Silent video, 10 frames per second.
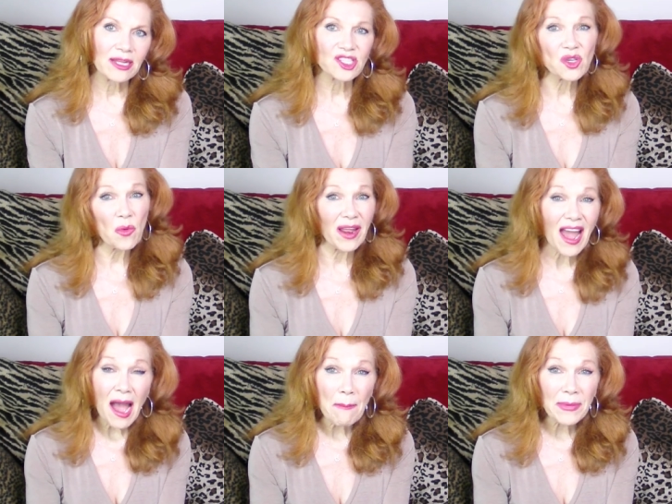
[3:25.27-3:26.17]
And so
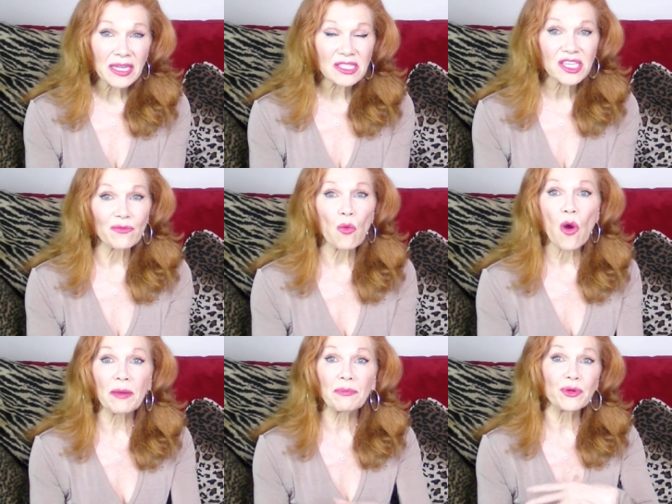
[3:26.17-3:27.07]
what happens if
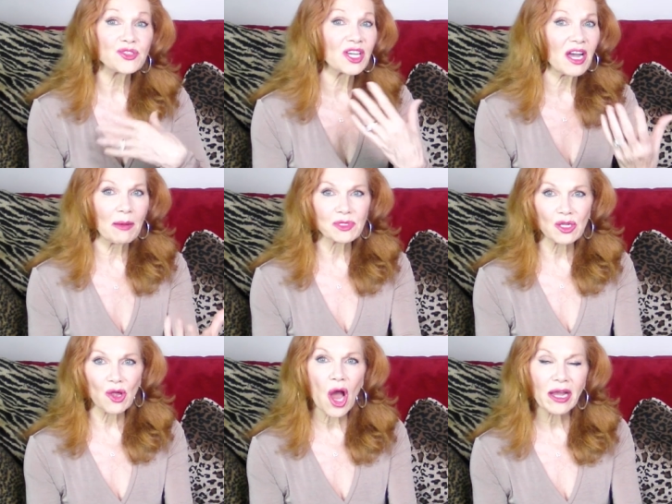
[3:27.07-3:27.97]
one person
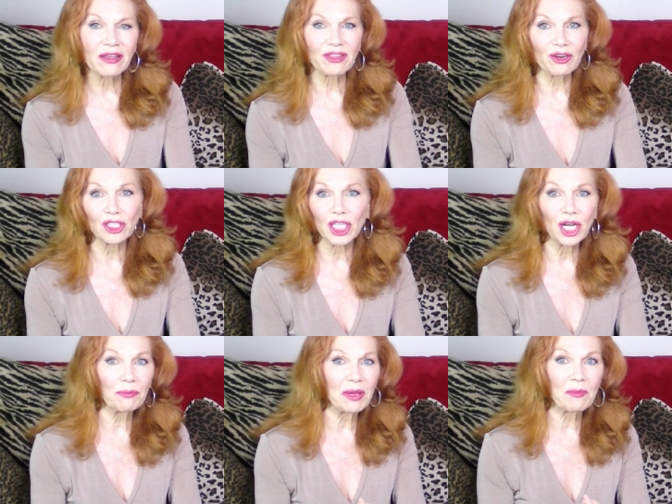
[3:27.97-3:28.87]
comes along and they're a
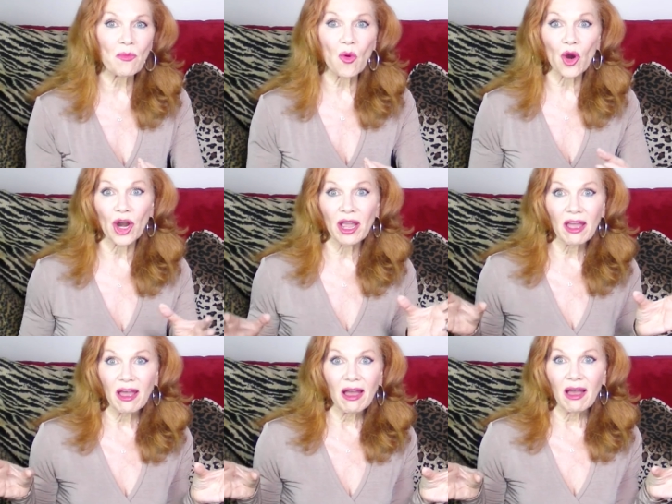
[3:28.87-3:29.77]
little bit more,
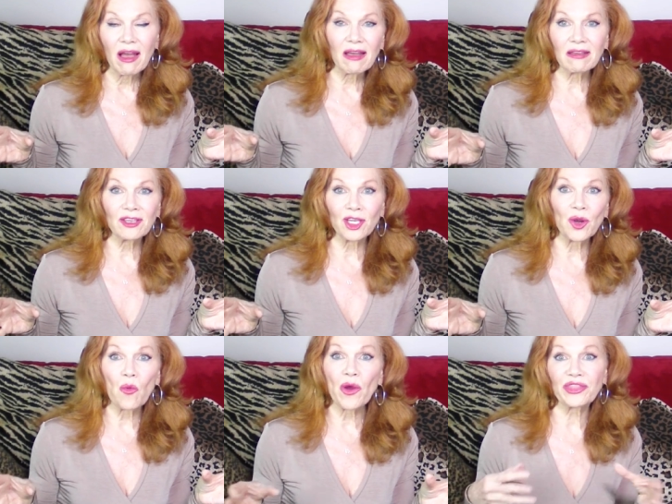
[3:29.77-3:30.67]

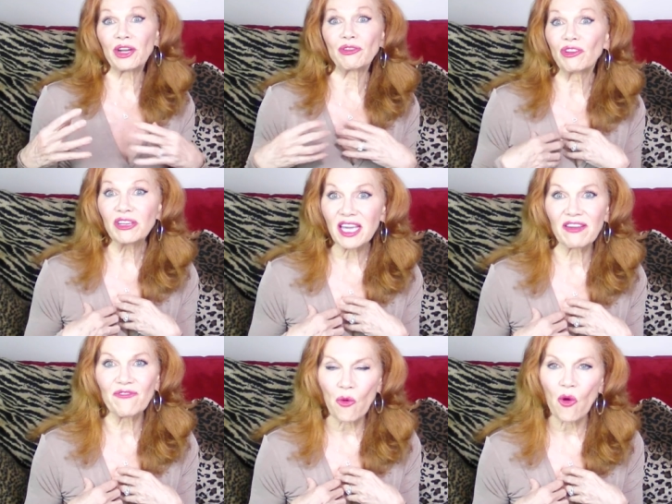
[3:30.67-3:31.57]
you know, what they're
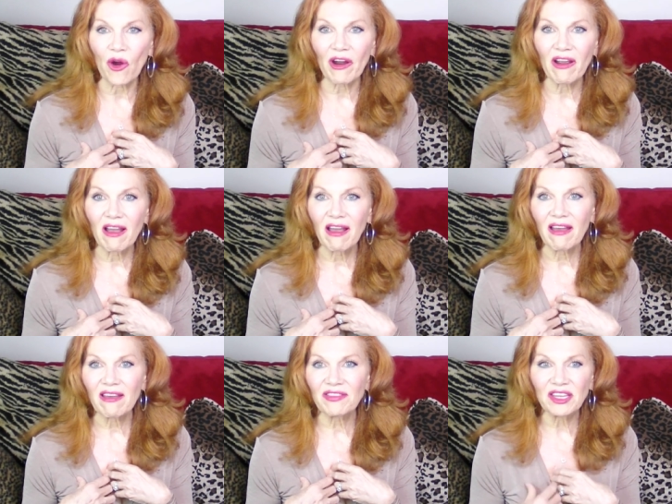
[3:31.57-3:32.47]
looking for,
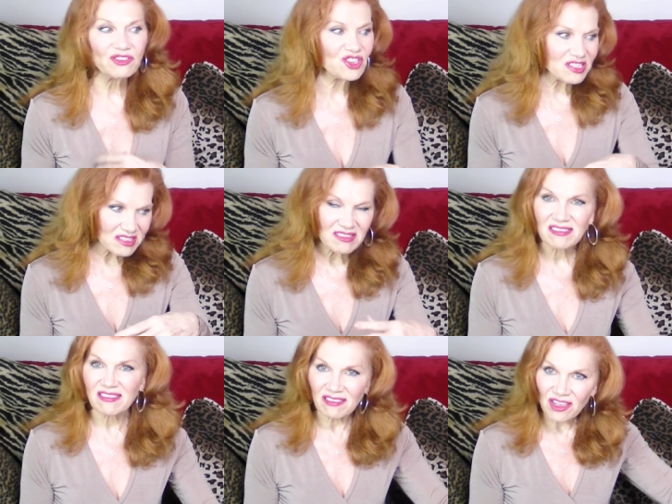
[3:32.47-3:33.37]
they'll
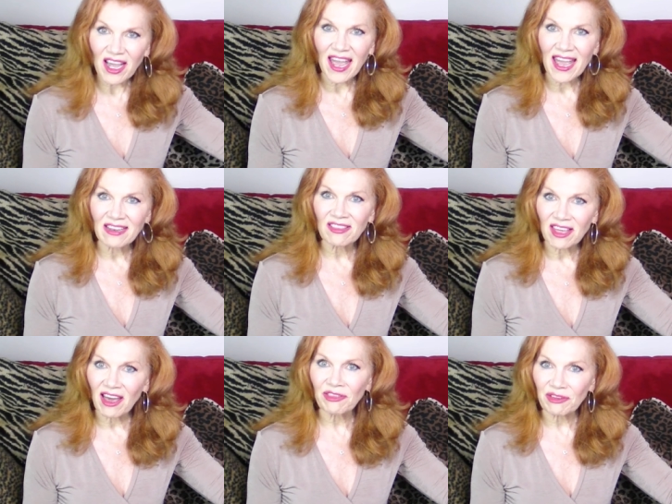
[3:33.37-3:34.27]
just
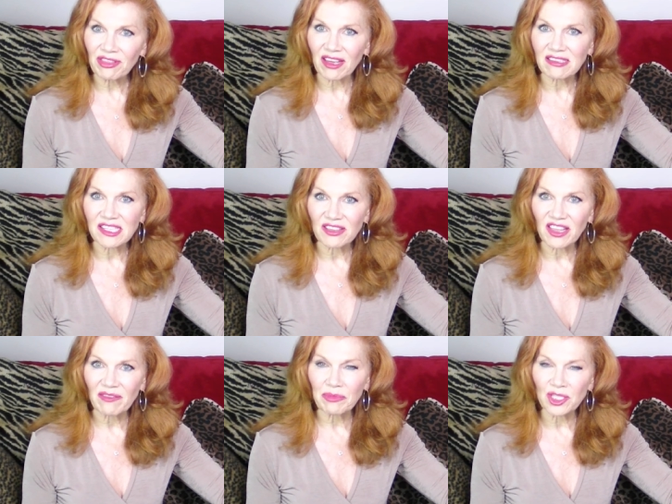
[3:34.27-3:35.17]
and the other things
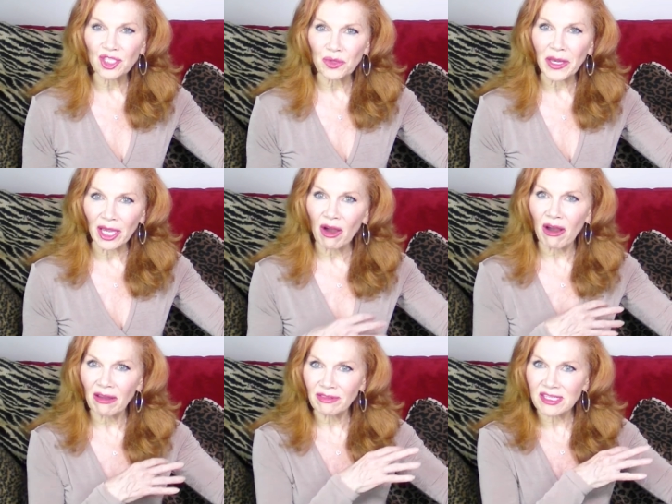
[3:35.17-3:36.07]
that they've been doing
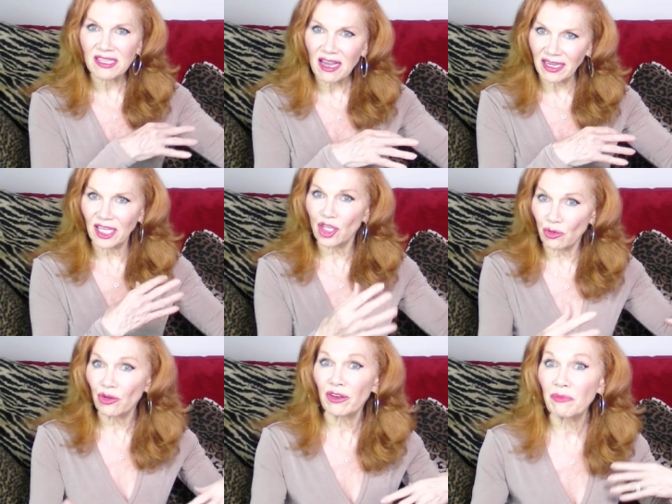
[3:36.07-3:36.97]
on the side, and
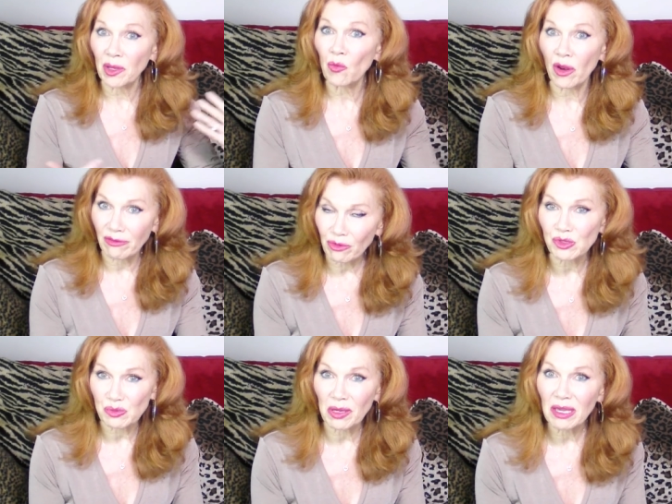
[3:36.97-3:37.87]
you could have been one of
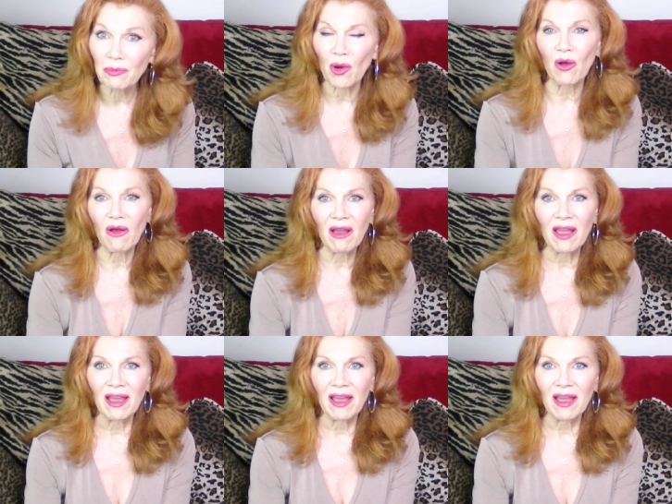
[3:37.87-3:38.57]
those people.